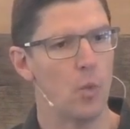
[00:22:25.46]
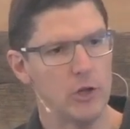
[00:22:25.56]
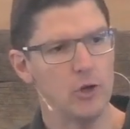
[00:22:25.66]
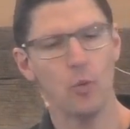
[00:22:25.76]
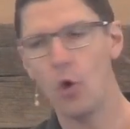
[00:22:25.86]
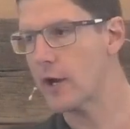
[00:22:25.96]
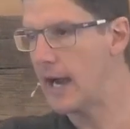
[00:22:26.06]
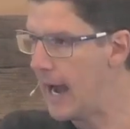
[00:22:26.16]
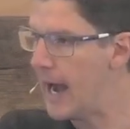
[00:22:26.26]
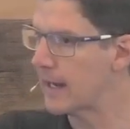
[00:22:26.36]
When you work
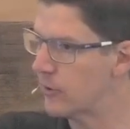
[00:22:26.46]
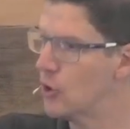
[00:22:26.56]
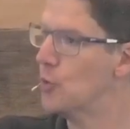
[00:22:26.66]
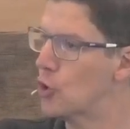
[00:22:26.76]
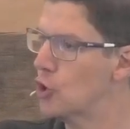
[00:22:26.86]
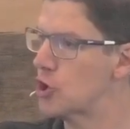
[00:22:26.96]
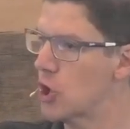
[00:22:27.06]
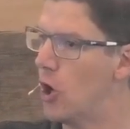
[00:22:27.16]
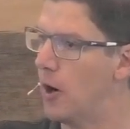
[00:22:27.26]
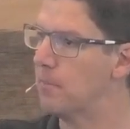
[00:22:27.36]
hard and do a good
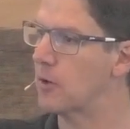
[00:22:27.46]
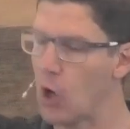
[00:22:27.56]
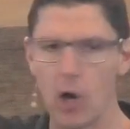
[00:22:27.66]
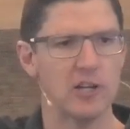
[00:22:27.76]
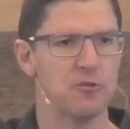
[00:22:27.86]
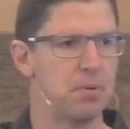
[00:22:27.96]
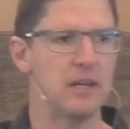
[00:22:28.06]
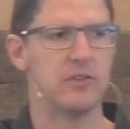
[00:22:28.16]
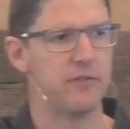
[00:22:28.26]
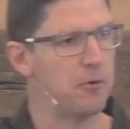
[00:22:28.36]
job, God is
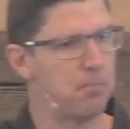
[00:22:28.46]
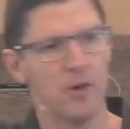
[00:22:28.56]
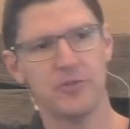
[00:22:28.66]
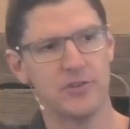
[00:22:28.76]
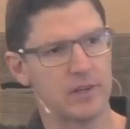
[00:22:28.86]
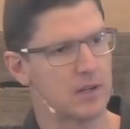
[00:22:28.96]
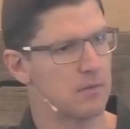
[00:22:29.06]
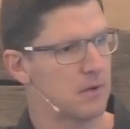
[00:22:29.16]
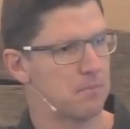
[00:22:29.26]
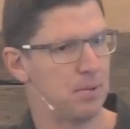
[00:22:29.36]
pleased. If your boss isn't
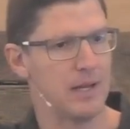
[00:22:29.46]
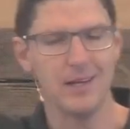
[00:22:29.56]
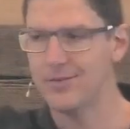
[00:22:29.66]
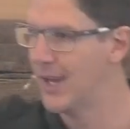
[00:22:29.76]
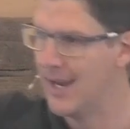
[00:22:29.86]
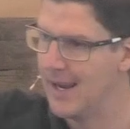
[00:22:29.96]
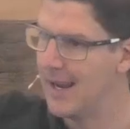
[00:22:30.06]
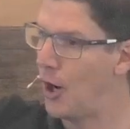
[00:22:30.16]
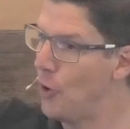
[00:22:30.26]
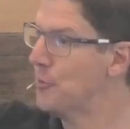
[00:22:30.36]
pleased,
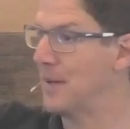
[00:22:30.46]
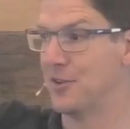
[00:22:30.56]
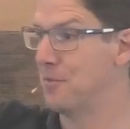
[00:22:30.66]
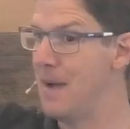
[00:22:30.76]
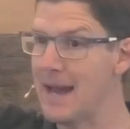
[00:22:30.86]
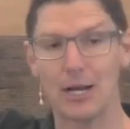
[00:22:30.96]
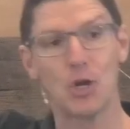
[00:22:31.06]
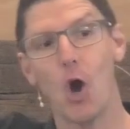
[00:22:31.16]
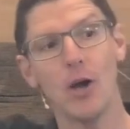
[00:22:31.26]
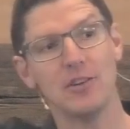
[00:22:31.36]
ultimately it doesn't matter.
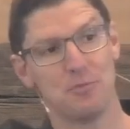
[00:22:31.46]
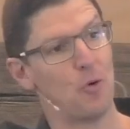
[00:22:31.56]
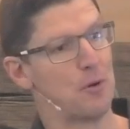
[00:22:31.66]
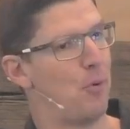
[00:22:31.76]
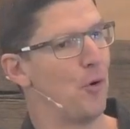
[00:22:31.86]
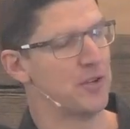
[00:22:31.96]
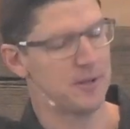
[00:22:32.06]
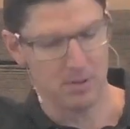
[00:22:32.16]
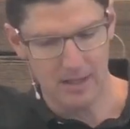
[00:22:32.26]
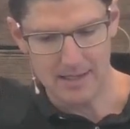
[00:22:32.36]
God is more important
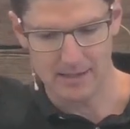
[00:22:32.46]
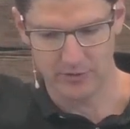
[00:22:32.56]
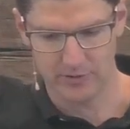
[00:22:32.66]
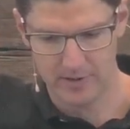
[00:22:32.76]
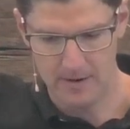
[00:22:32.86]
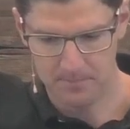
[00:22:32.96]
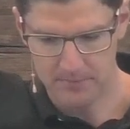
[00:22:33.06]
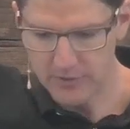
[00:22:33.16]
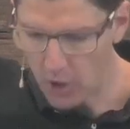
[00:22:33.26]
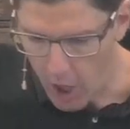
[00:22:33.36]
to please.
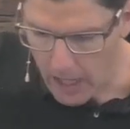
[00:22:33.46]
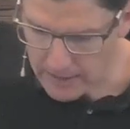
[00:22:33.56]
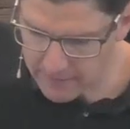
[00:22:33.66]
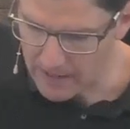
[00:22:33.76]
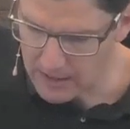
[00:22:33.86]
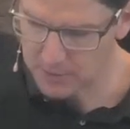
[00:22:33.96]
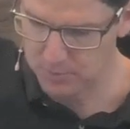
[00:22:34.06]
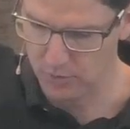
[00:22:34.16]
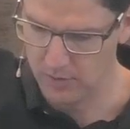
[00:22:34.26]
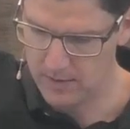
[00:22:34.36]
That's highly
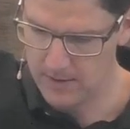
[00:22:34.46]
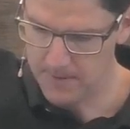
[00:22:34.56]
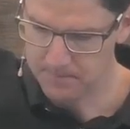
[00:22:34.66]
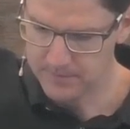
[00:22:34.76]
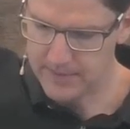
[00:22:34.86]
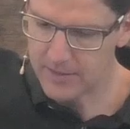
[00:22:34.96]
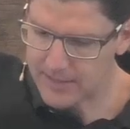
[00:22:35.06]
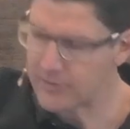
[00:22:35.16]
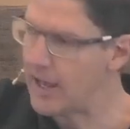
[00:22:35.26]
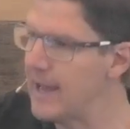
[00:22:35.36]
valuable.
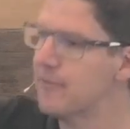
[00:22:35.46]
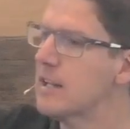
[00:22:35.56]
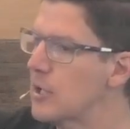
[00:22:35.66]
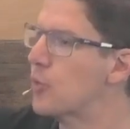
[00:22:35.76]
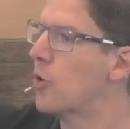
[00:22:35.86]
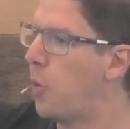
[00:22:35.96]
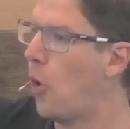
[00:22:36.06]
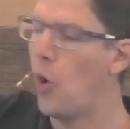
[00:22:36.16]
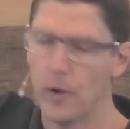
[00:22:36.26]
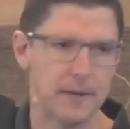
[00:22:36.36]
There's heavenly
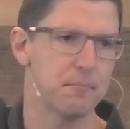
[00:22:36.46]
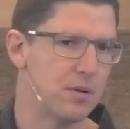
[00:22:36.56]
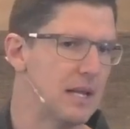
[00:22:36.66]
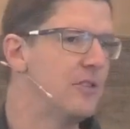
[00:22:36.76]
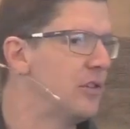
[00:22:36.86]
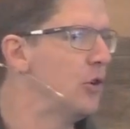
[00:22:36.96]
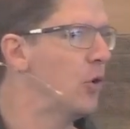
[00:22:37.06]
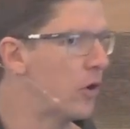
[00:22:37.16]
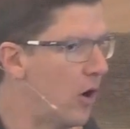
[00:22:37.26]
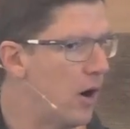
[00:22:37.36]
reward in pleasing
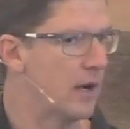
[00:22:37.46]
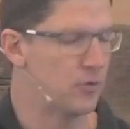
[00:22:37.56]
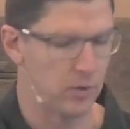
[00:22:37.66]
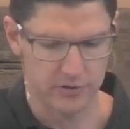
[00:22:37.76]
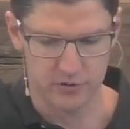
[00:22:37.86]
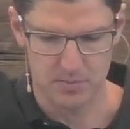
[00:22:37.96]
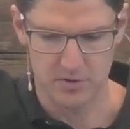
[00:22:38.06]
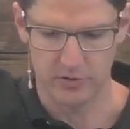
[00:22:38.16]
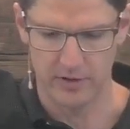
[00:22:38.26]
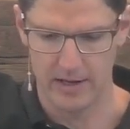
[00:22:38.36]
your God, is what the
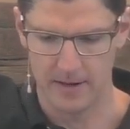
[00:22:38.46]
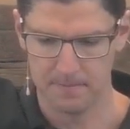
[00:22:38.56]
scriptures say.